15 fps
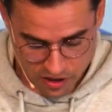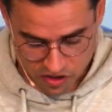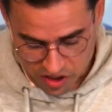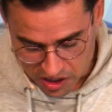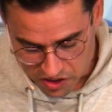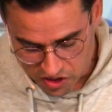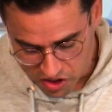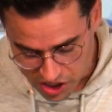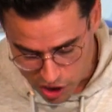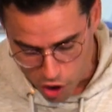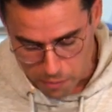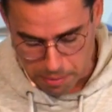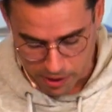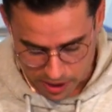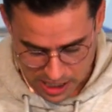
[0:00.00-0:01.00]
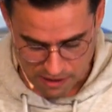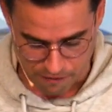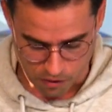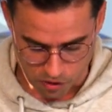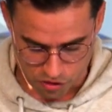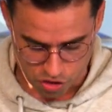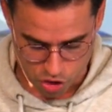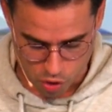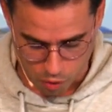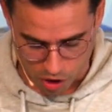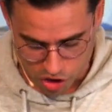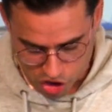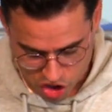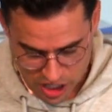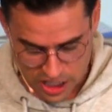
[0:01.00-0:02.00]
Sincere believers who are
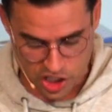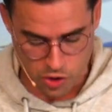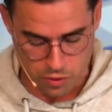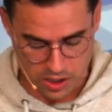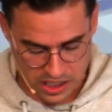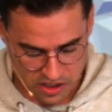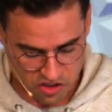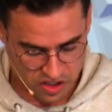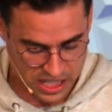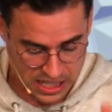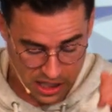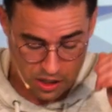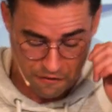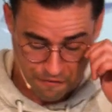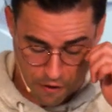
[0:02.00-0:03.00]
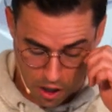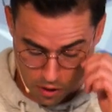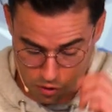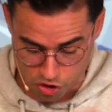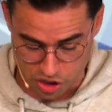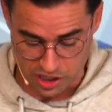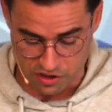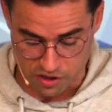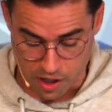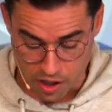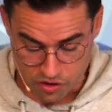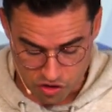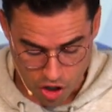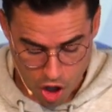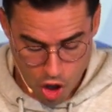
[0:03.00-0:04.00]
genuinely seeking to follow
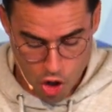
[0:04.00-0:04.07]
Jesus,